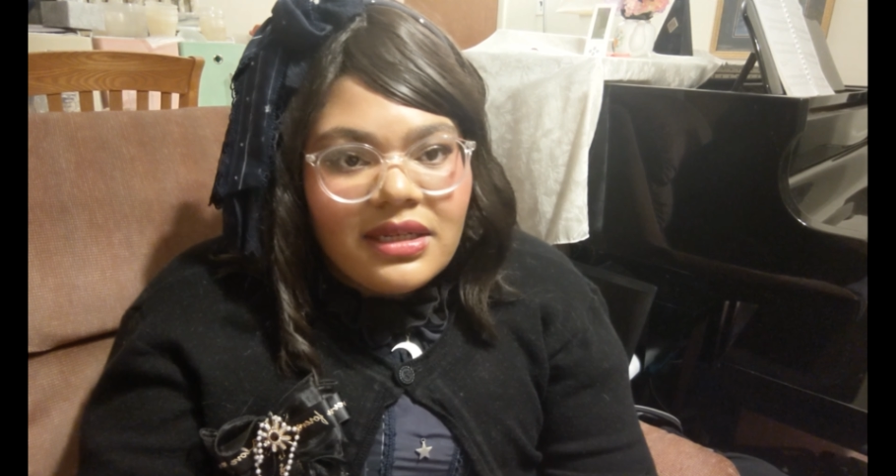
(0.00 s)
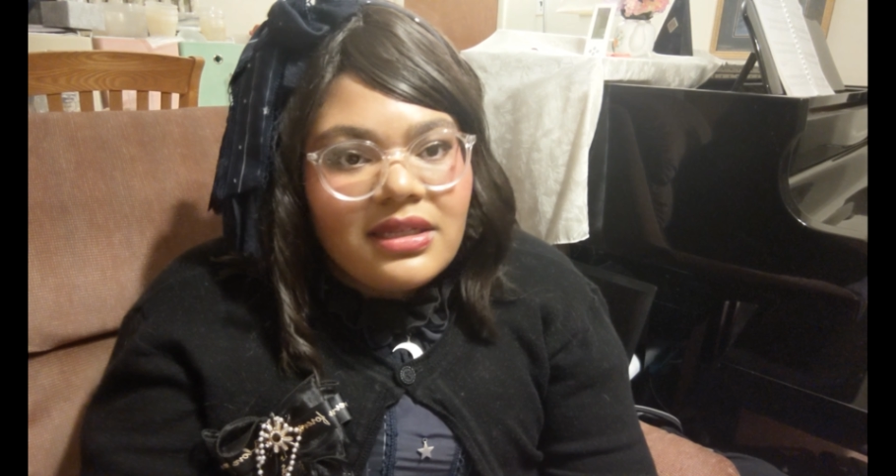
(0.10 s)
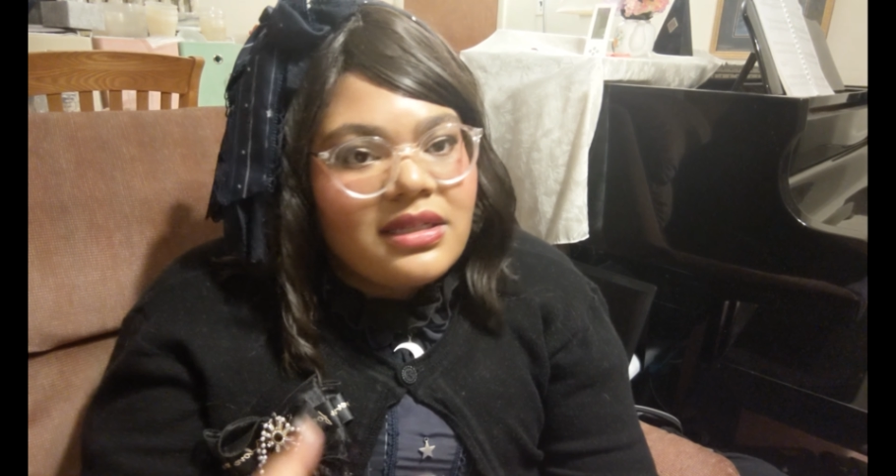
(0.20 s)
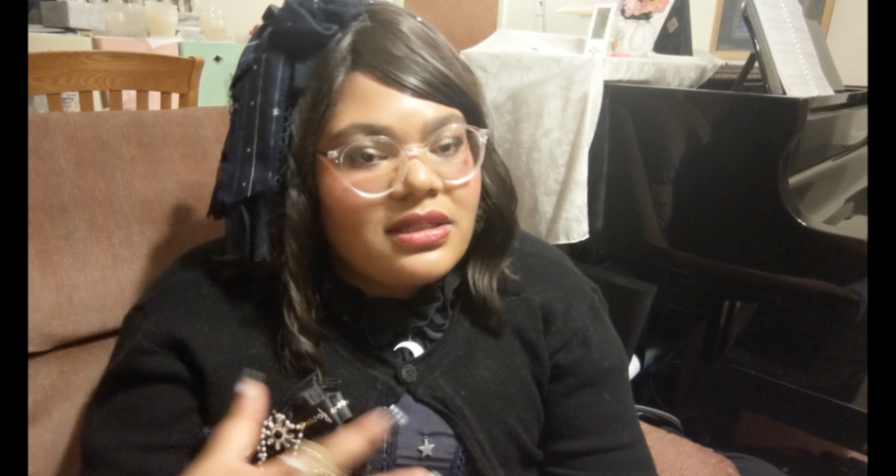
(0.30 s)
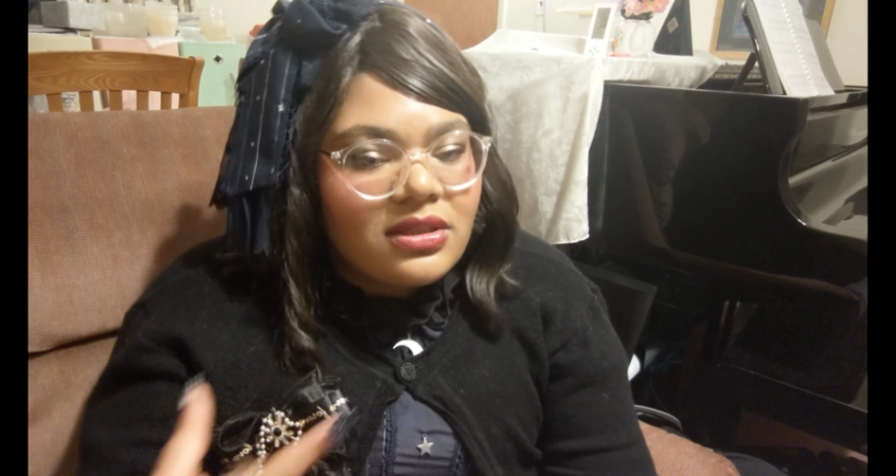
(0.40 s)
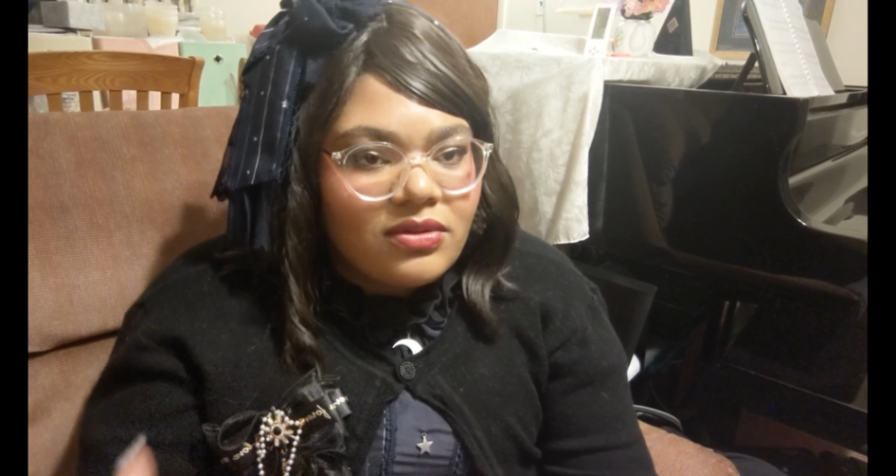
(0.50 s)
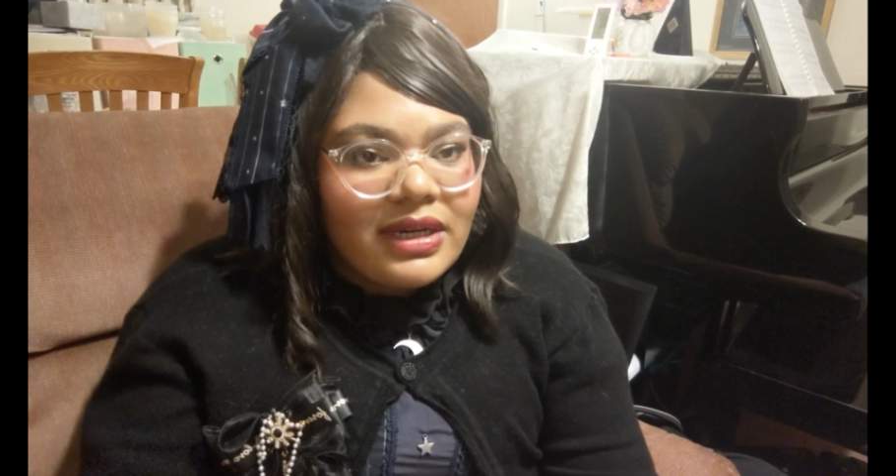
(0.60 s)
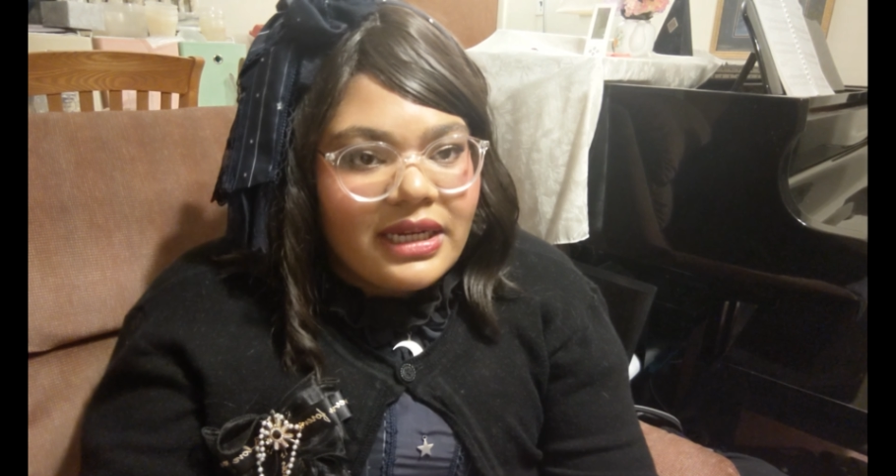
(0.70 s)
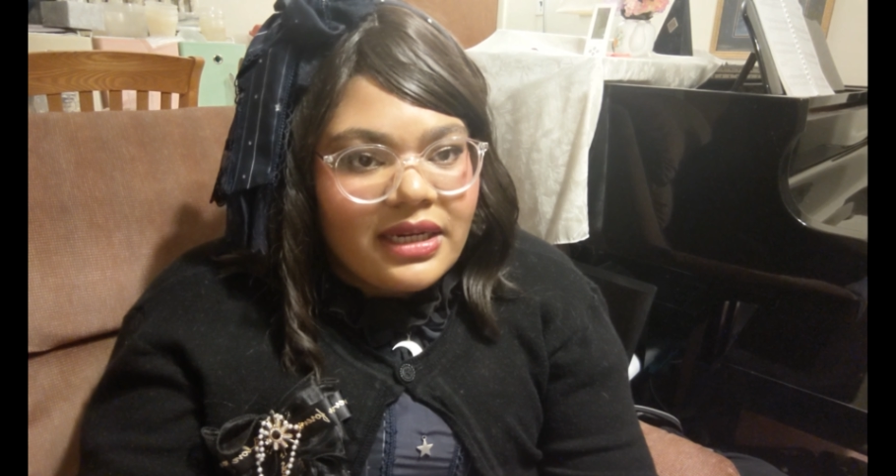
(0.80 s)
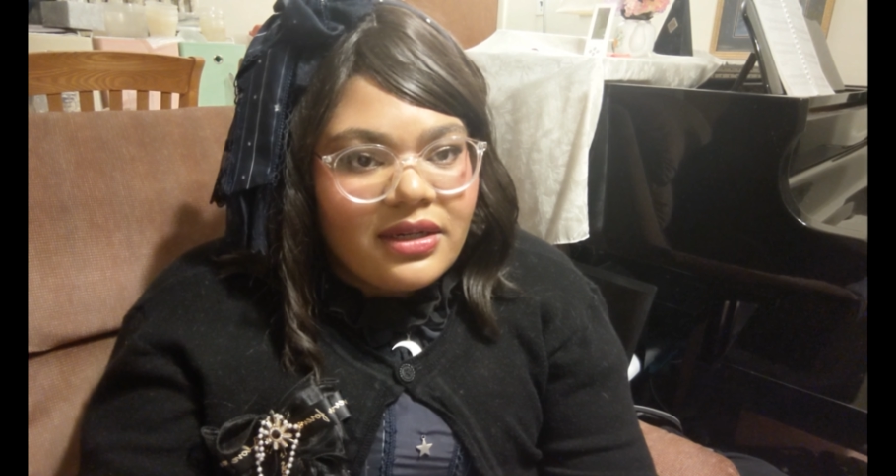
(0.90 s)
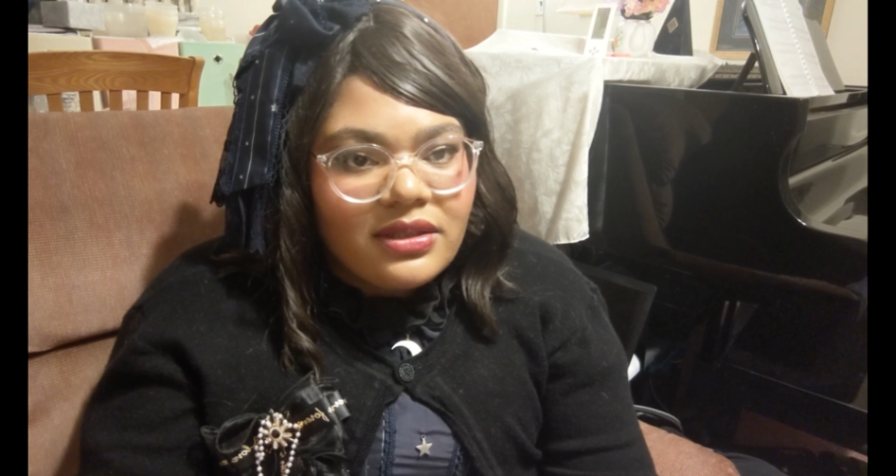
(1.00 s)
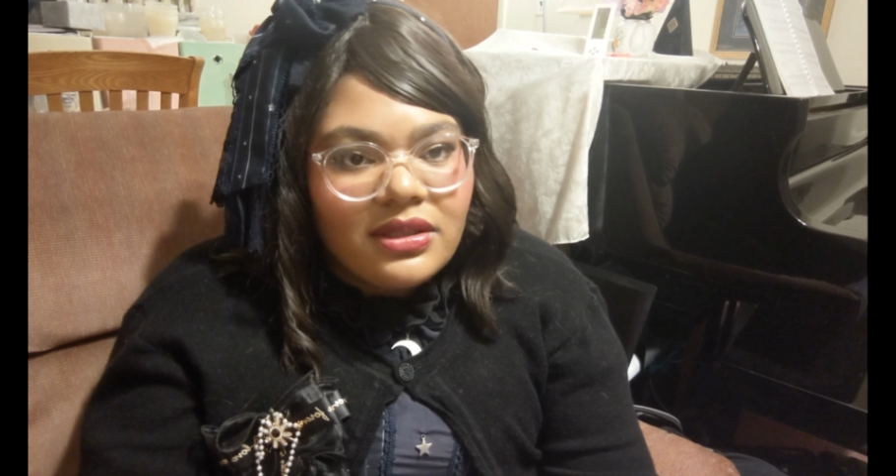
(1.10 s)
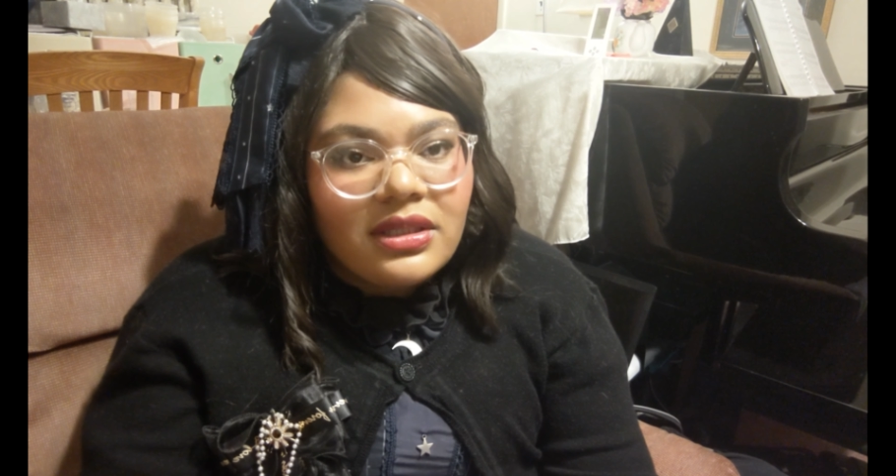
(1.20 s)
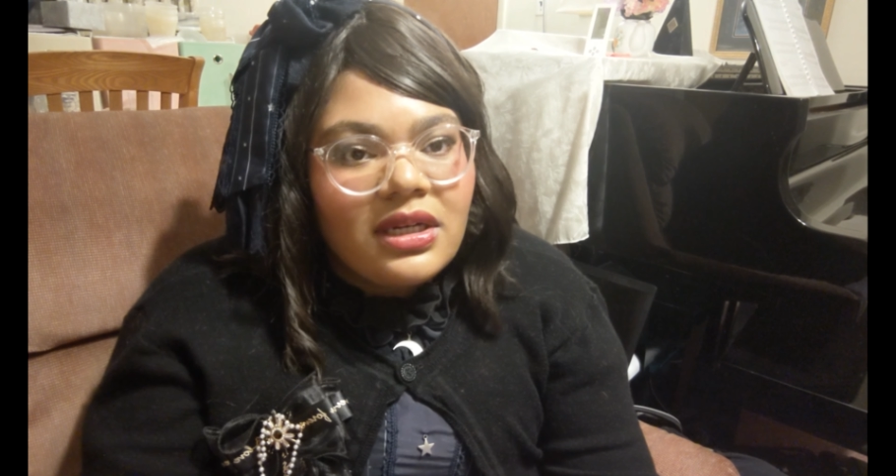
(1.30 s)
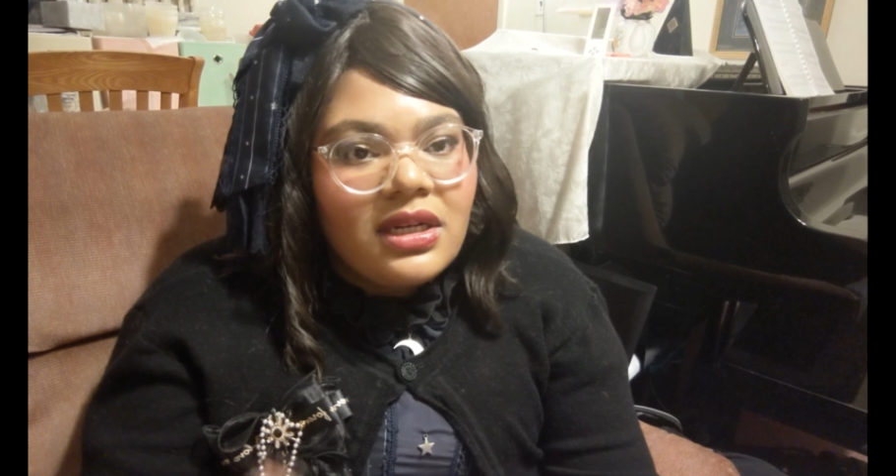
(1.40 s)
I think he's a great
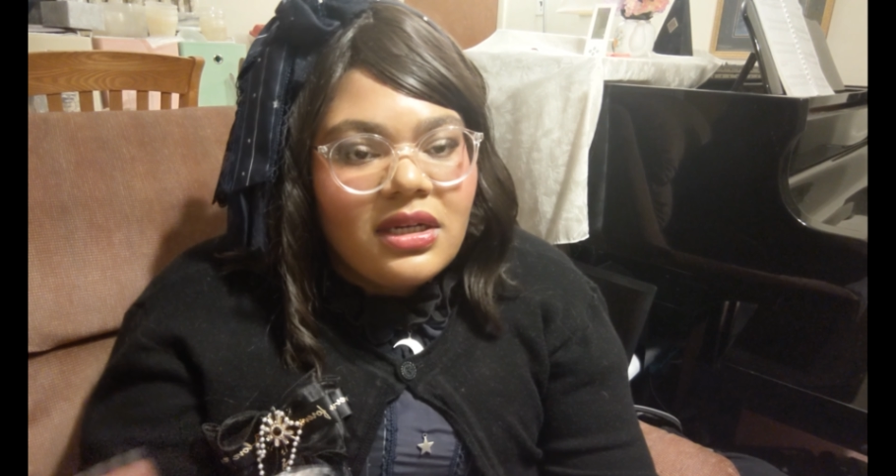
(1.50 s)
character.